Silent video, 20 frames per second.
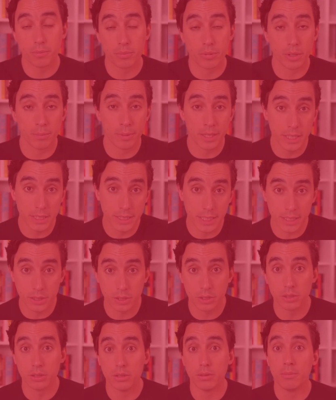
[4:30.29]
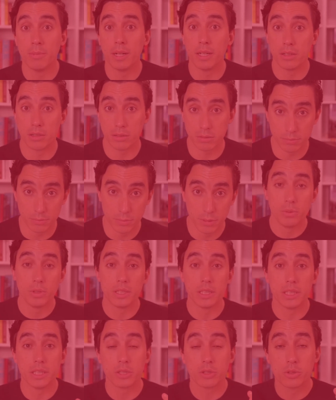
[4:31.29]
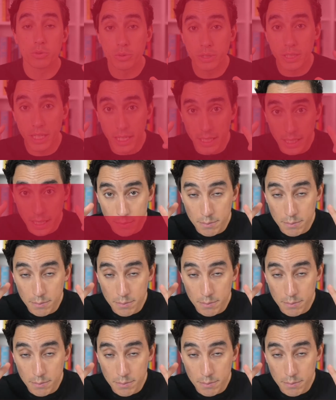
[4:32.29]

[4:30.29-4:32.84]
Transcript: premeditatio malorum, which is create